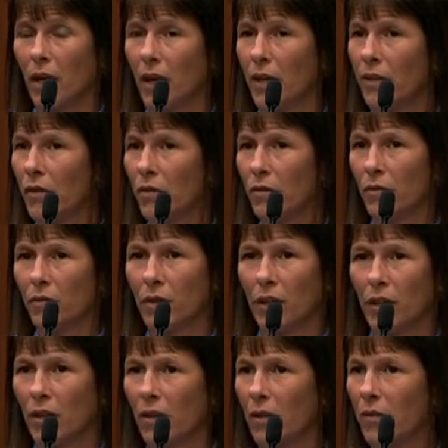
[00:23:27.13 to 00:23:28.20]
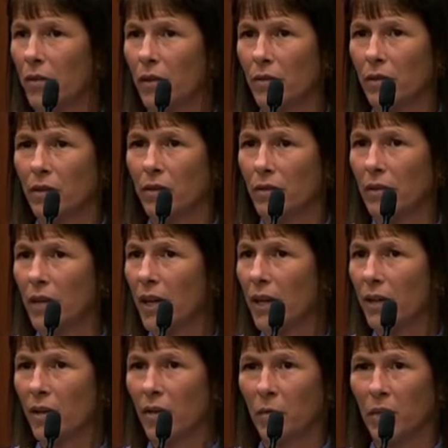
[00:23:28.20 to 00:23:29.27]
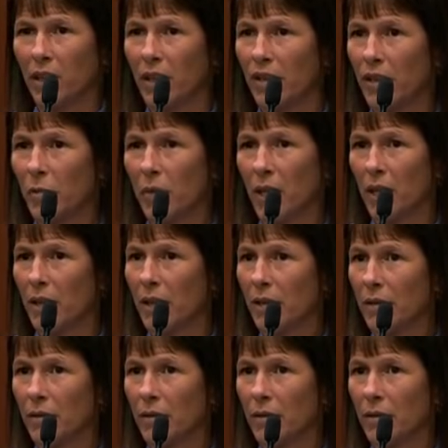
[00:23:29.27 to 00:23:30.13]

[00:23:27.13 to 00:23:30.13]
I don't recall if he was handcuffed behind his back.